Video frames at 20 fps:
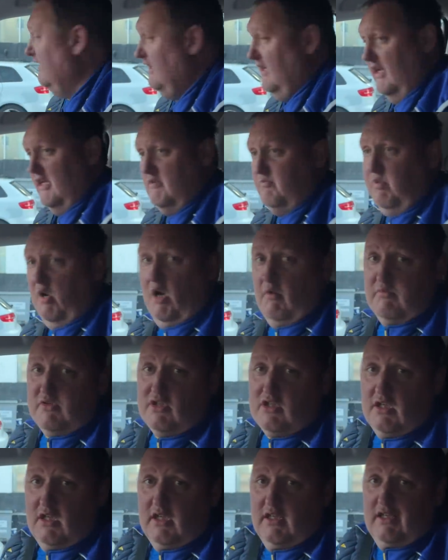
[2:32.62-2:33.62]
is
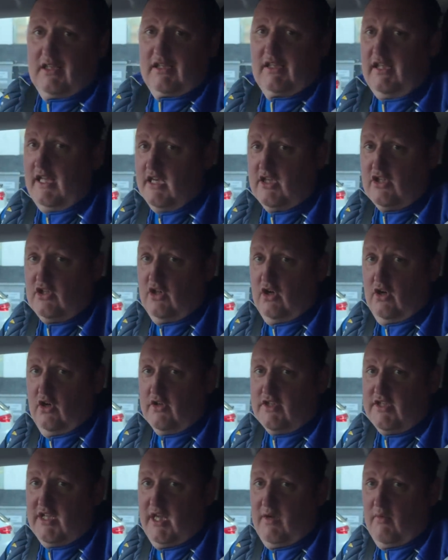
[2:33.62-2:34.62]
Pops. Let's go
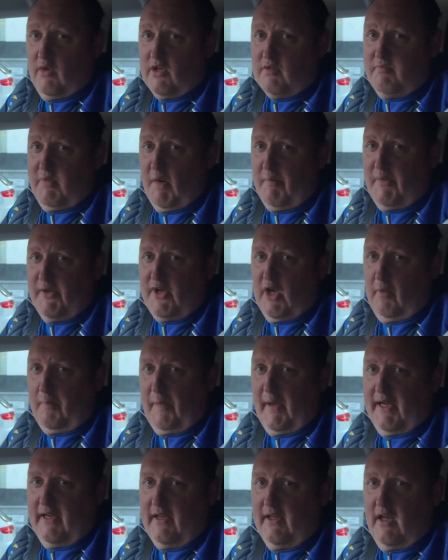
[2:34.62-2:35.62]
see what's
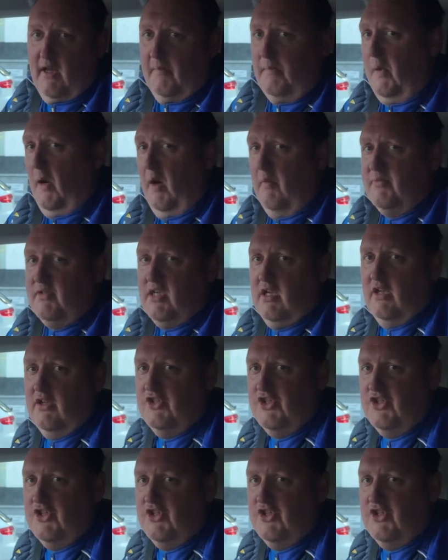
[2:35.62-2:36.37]
pop-a-dopping at Pops.